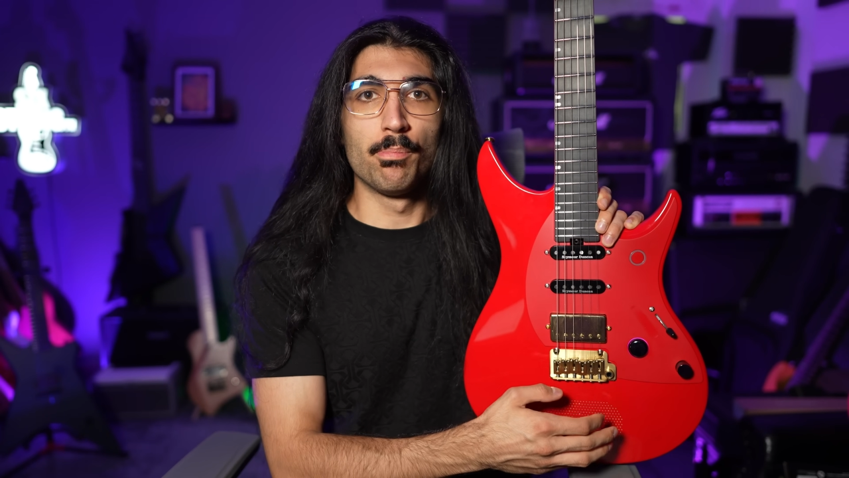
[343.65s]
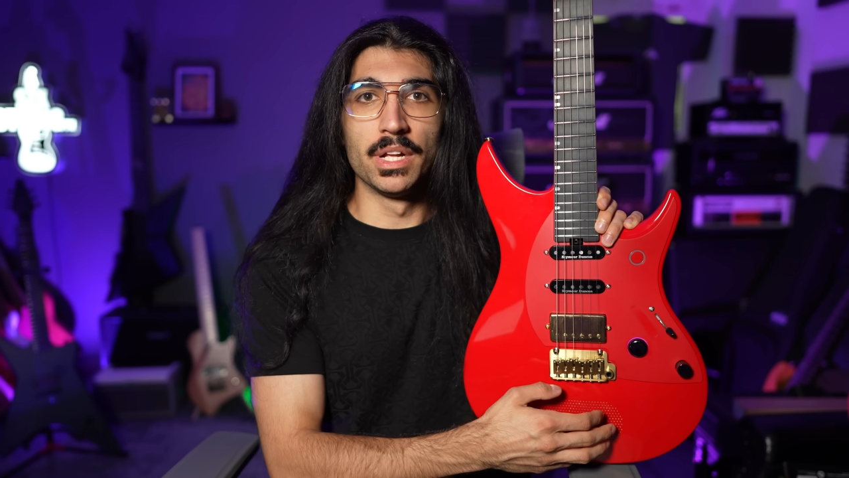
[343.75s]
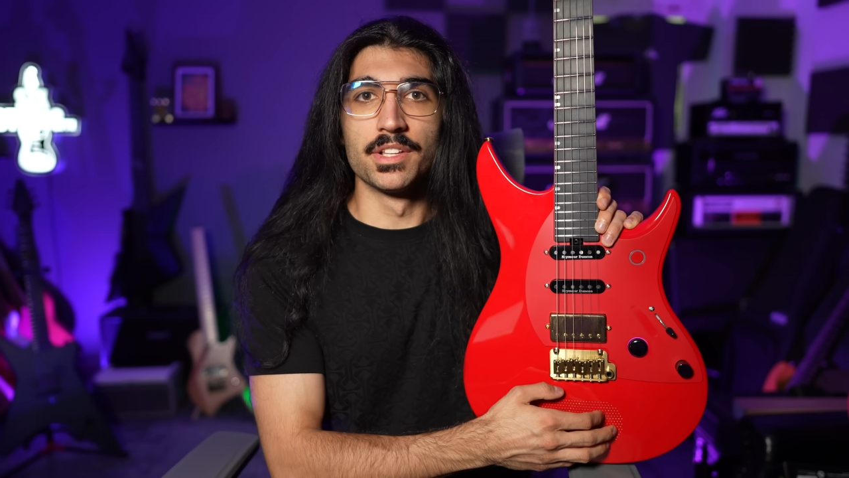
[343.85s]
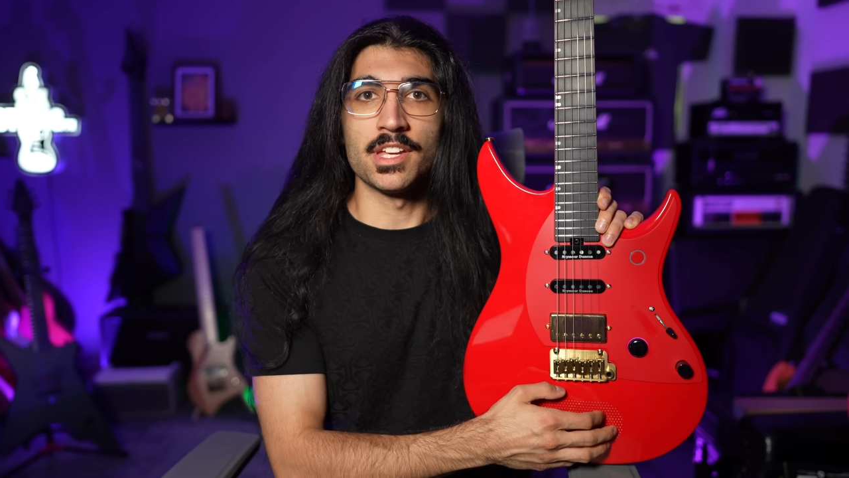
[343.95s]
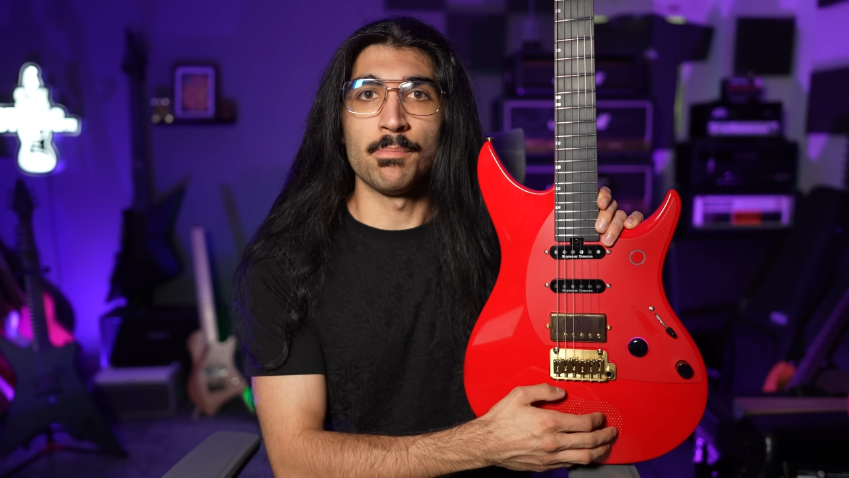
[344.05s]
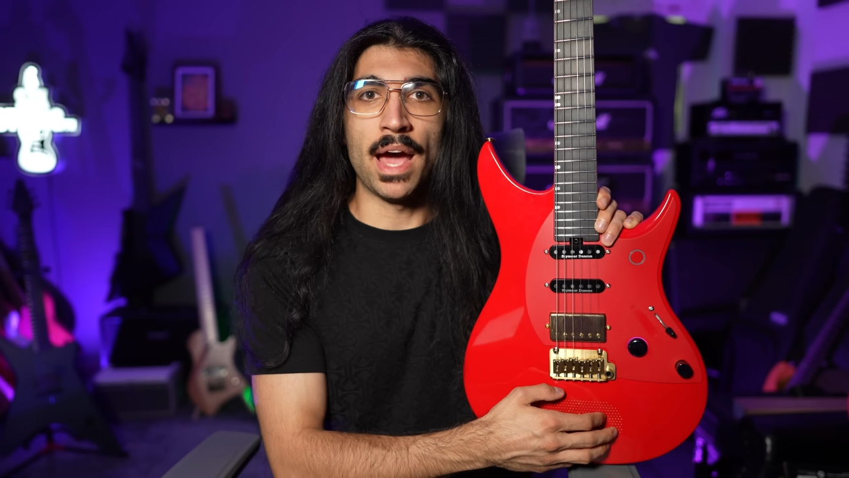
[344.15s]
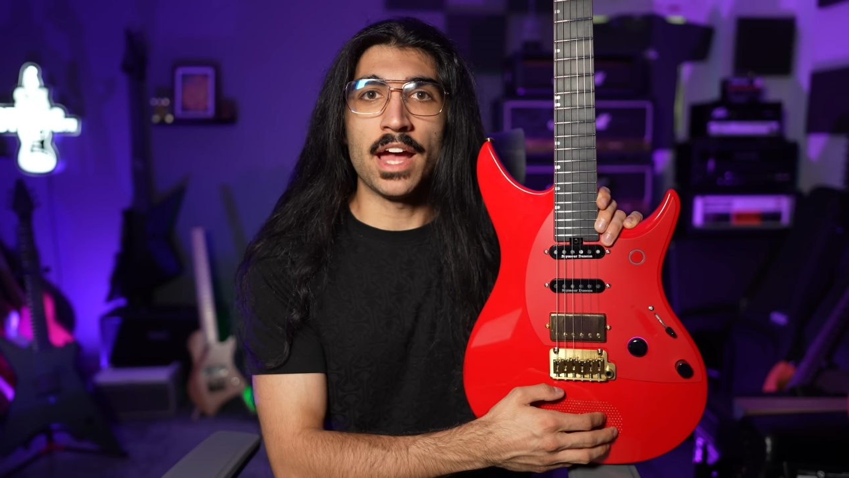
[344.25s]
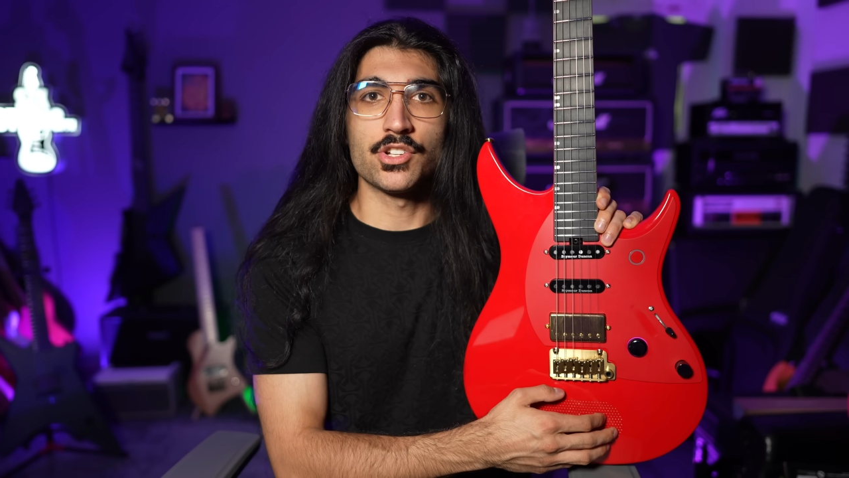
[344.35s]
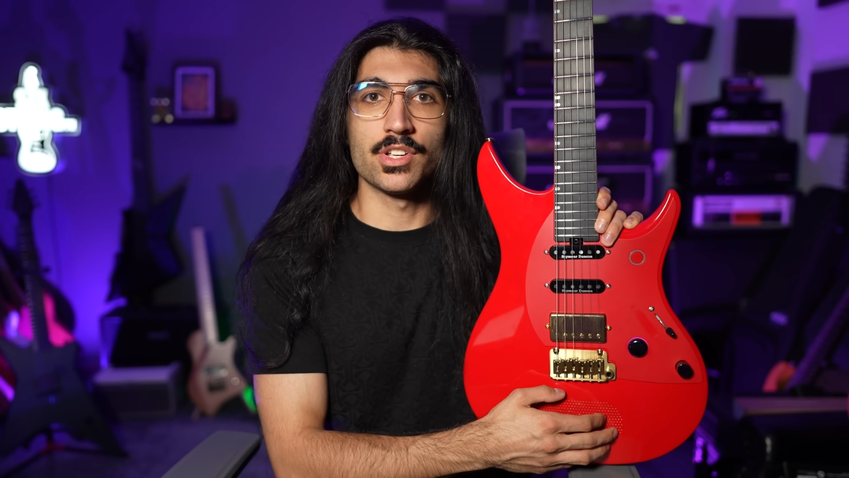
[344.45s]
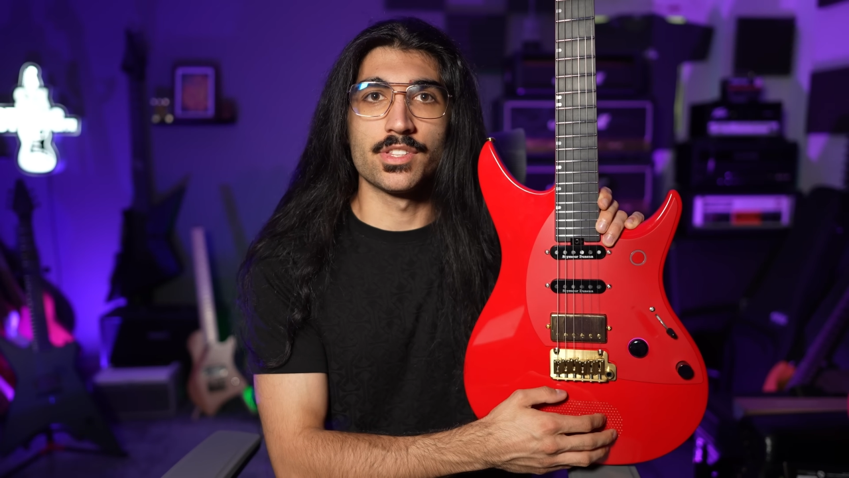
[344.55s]
built-in
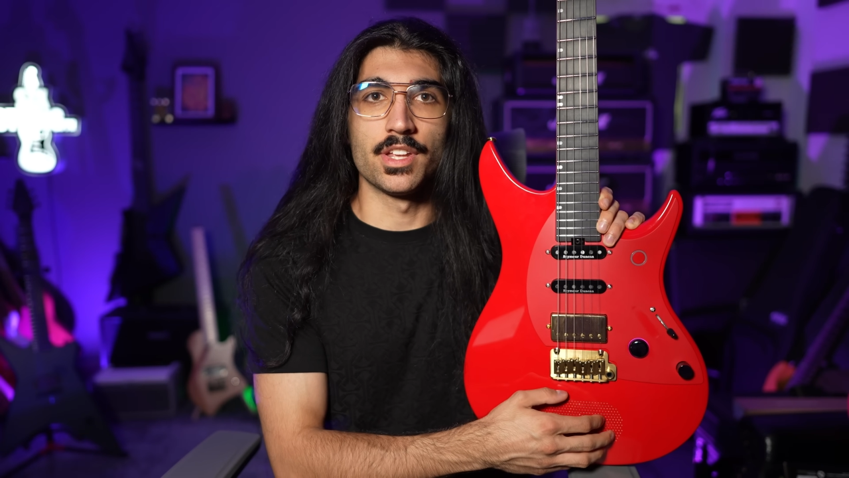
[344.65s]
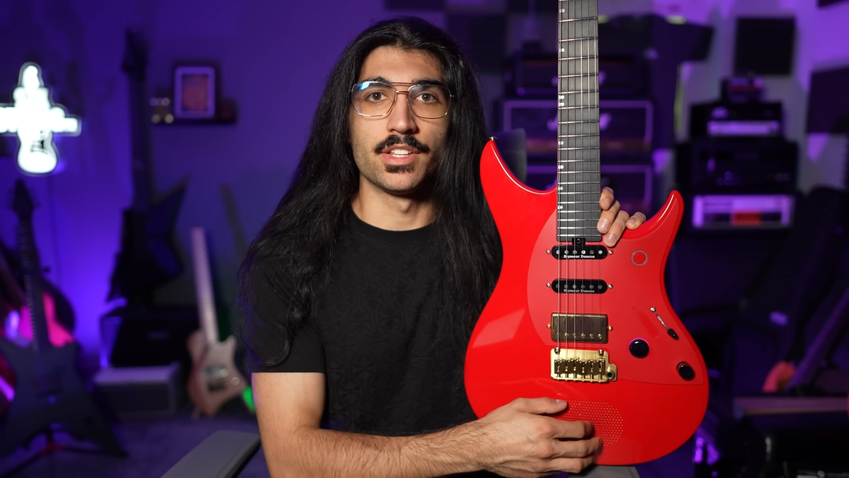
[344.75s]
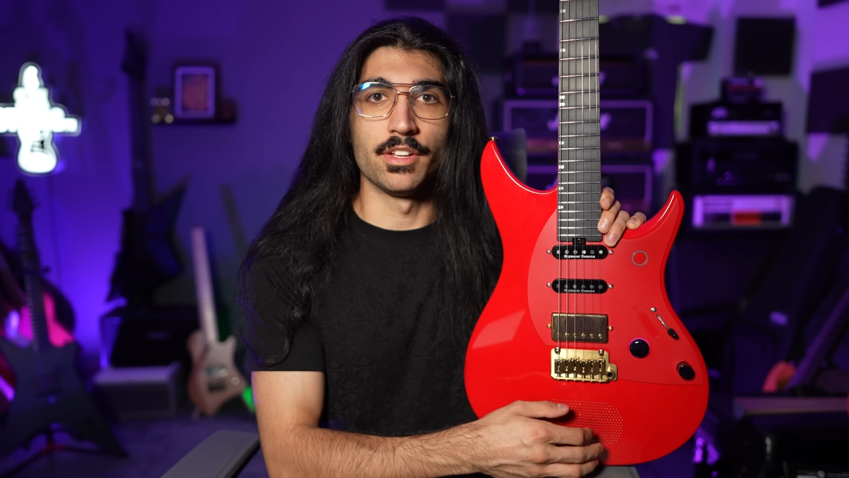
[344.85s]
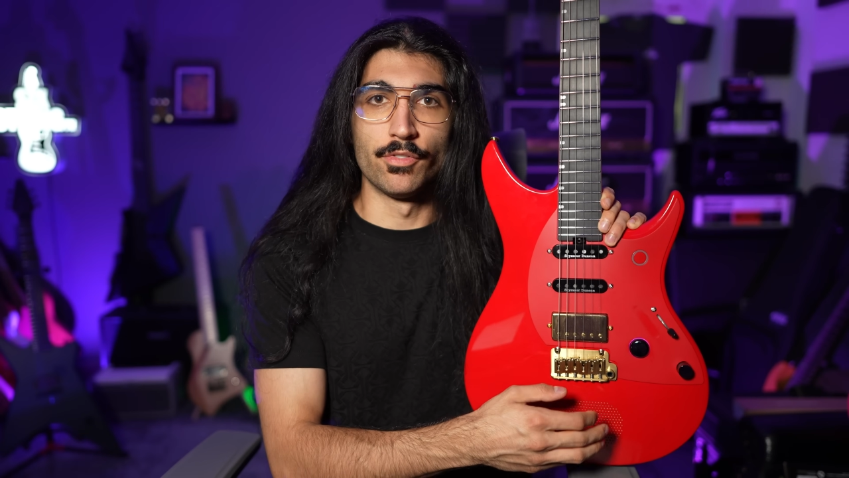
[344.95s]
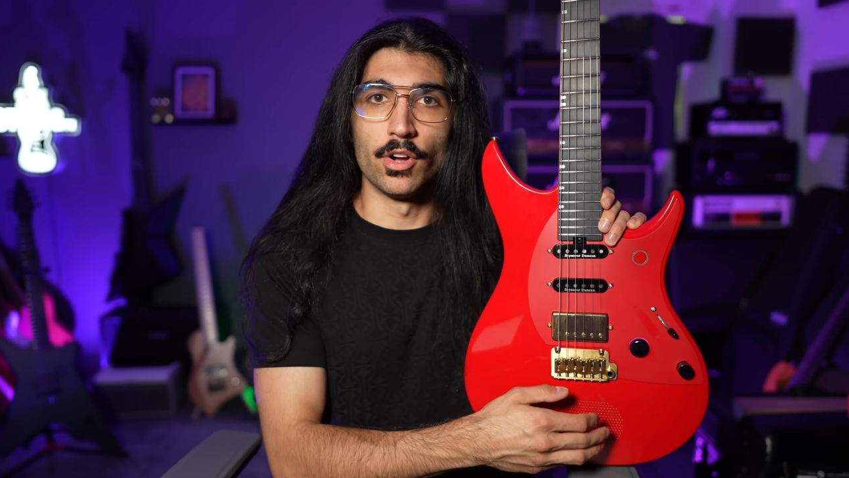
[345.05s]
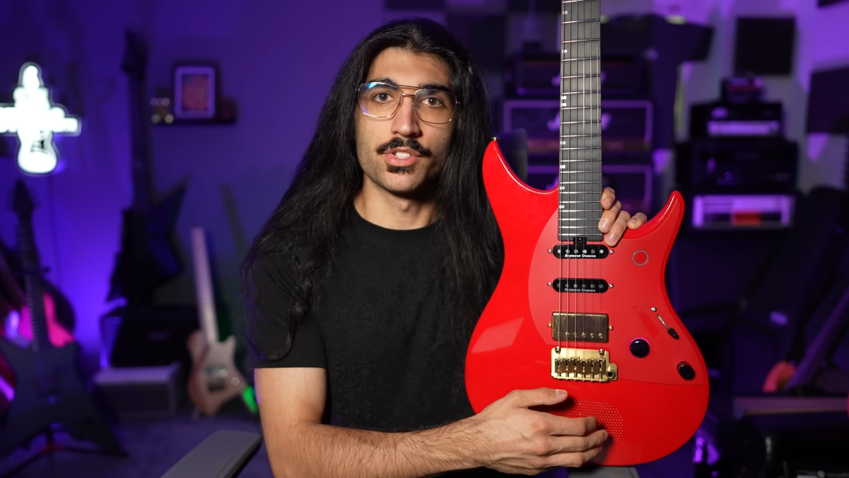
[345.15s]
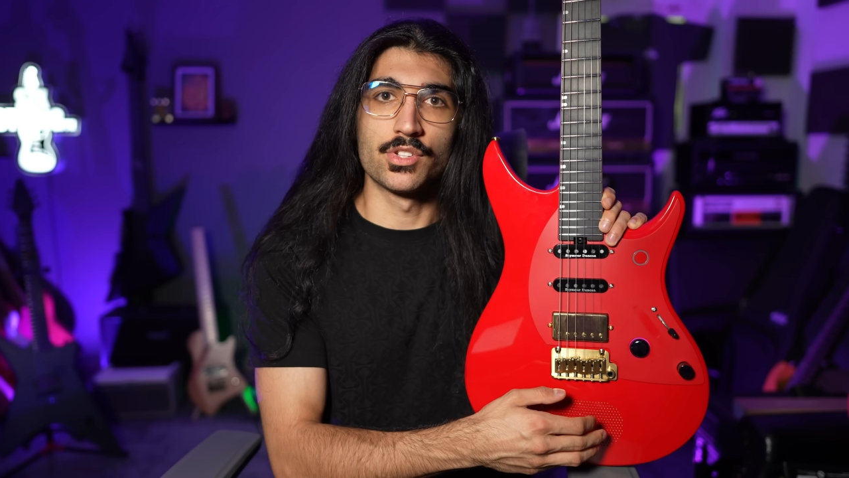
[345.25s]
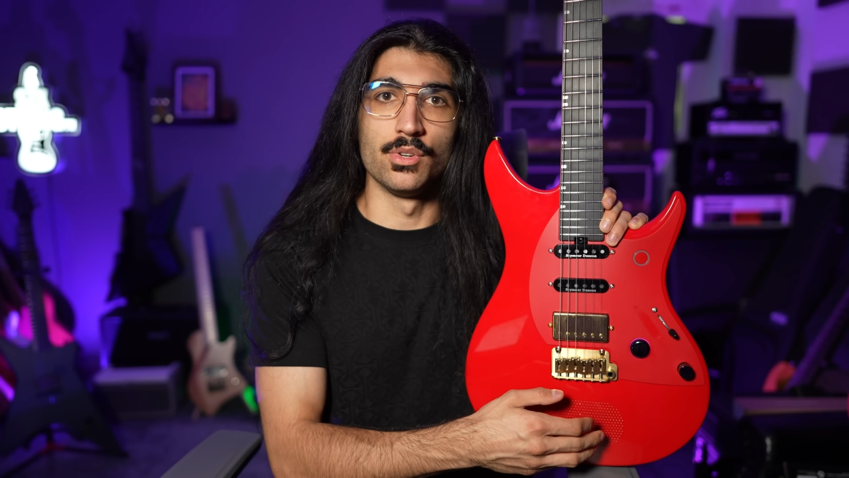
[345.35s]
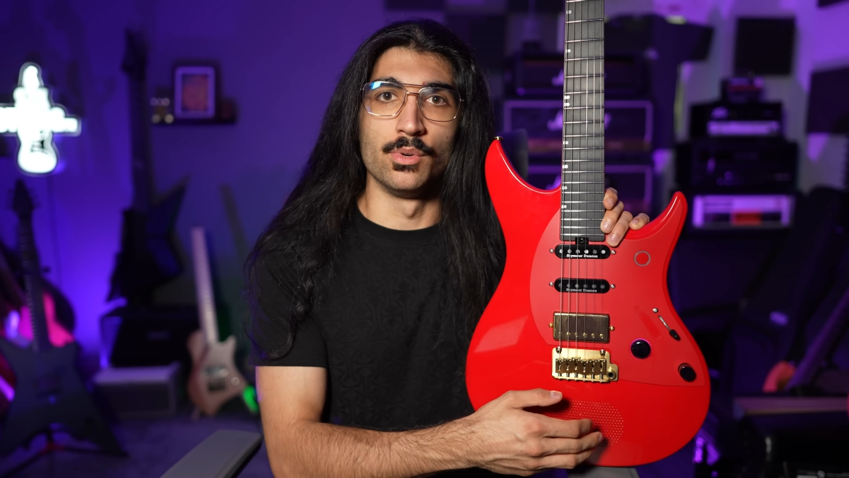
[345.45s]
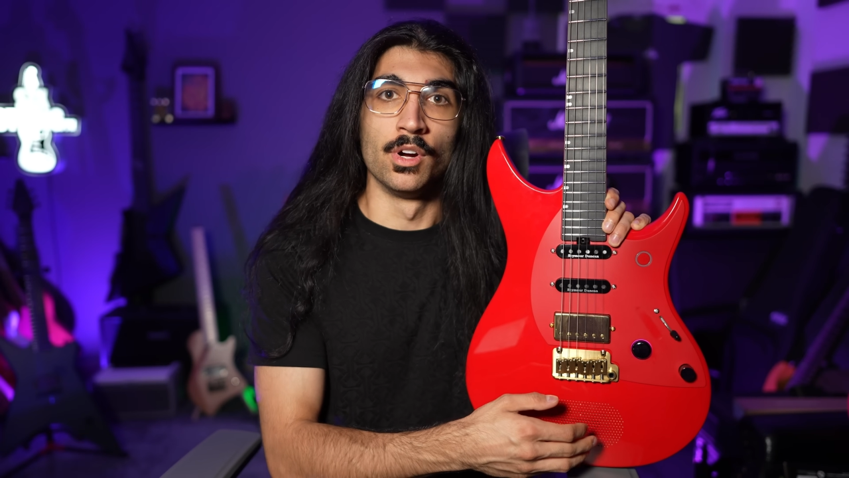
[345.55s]
patches that it defaults
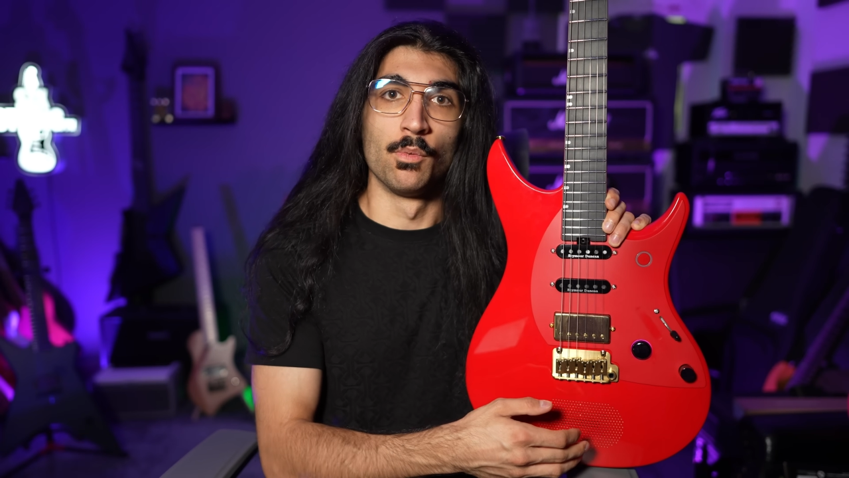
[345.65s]
to